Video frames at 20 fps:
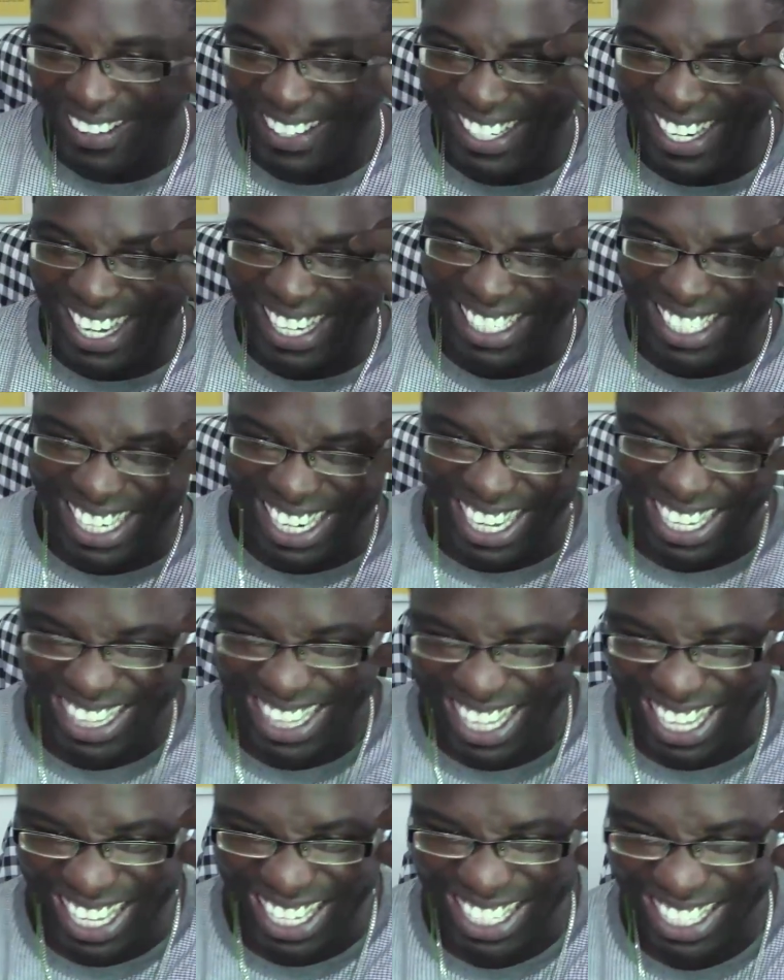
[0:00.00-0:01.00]
just like
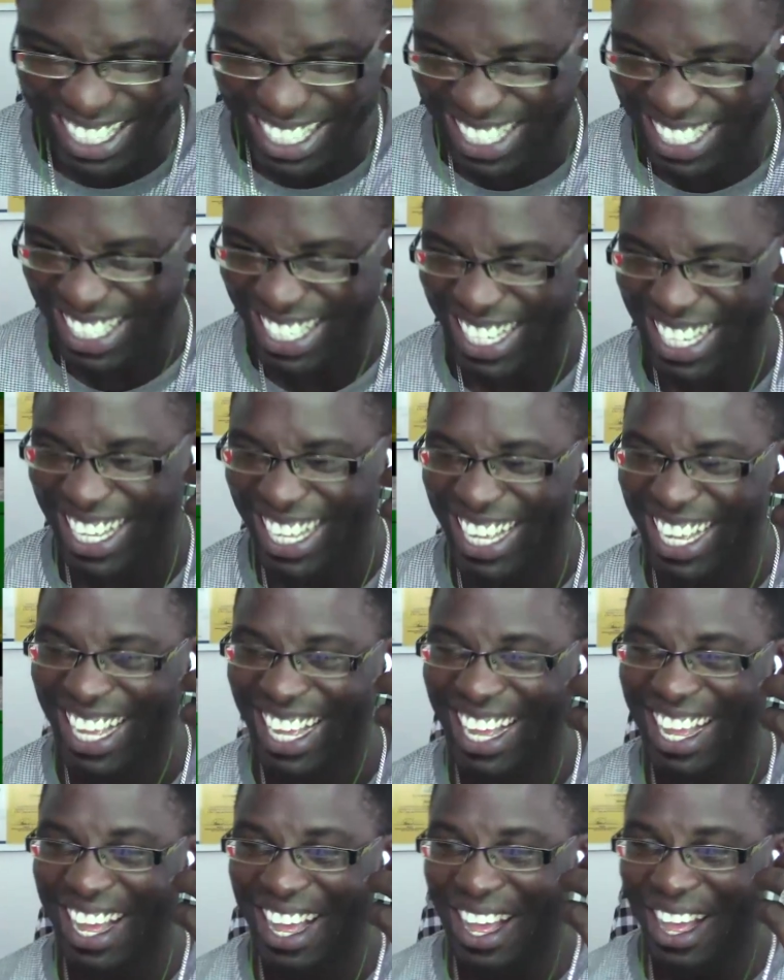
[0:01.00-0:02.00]
that.
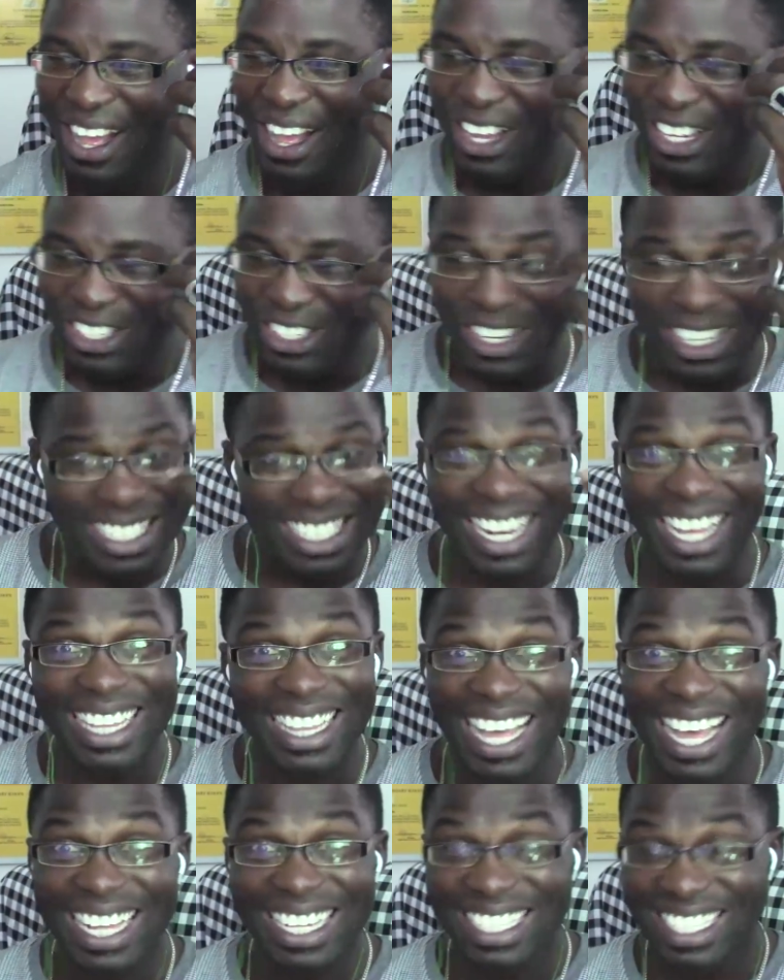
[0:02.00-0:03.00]
Just like
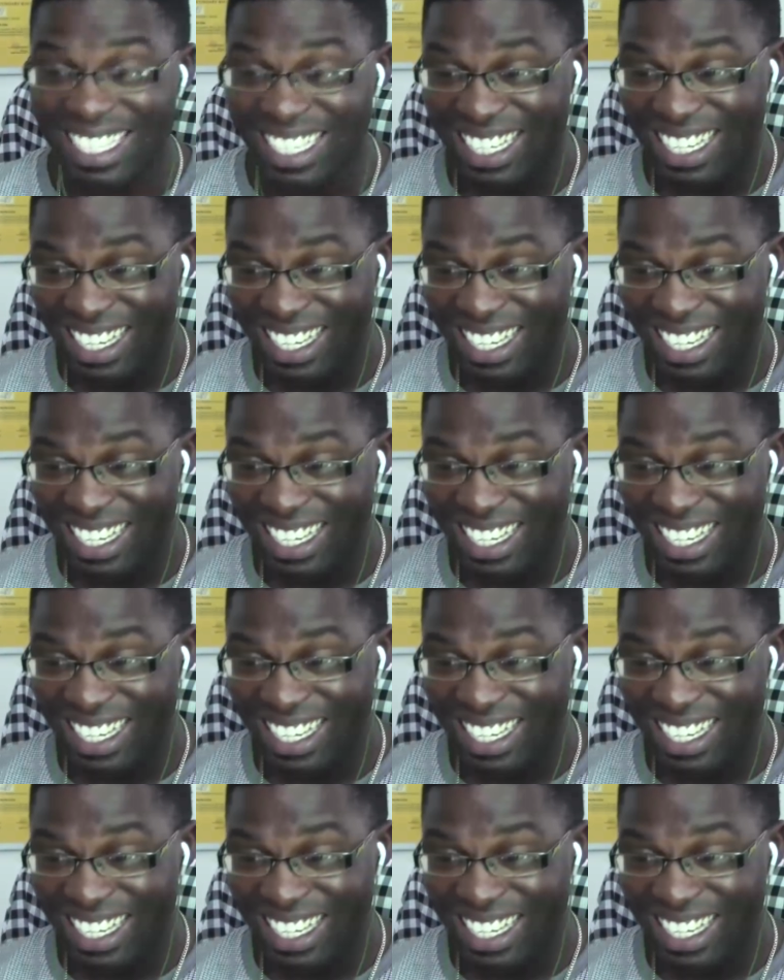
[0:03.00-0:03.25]
that.